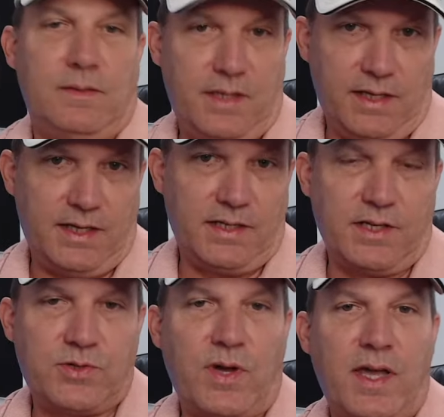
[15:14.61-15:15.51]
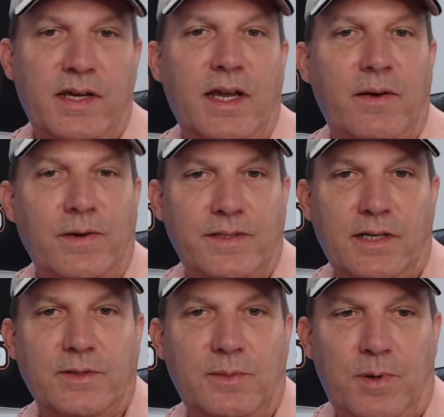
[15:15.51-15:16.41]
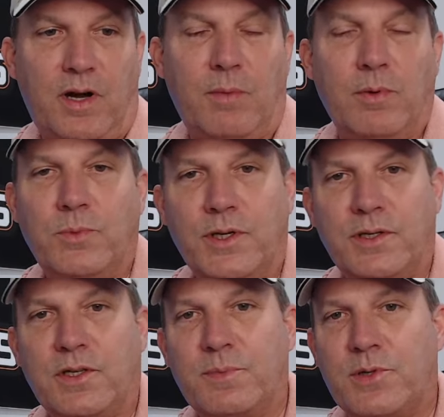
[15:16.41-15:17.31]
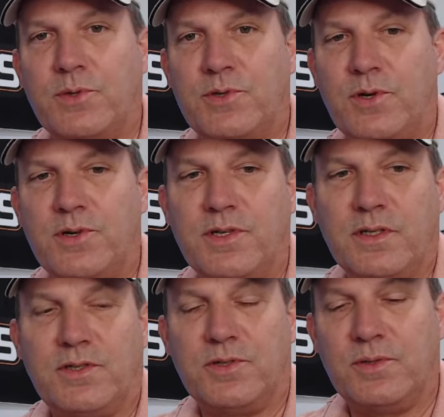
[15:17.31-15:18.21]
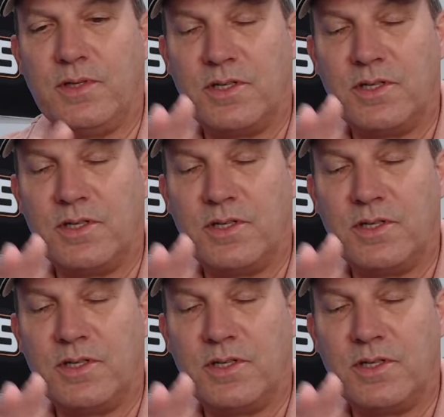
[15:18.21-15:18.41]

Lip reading: things and try to narrow down their problem when it comes to a charging issue